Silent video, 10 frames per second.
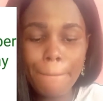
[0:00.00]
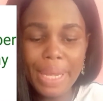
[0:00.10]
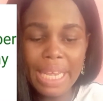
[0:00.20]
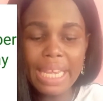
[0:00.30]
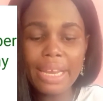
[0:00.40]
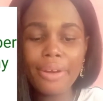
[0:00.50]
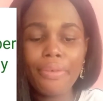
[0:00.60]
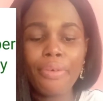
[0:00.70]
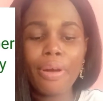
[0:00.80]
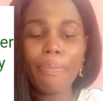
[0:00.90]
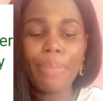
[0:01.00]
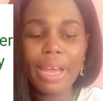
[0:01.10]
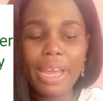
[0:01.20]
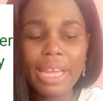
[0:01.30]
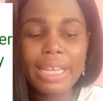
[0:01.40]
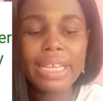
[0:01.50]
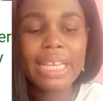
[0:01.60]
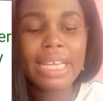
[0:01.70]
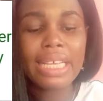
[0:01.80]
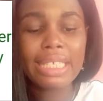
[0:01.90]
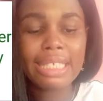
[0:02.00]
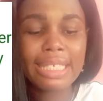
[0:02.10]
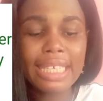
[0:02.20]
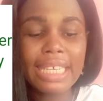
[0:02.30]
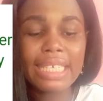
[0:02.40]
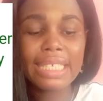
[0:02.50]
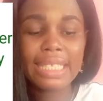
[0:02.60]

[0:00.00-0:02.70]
B, rubber, C,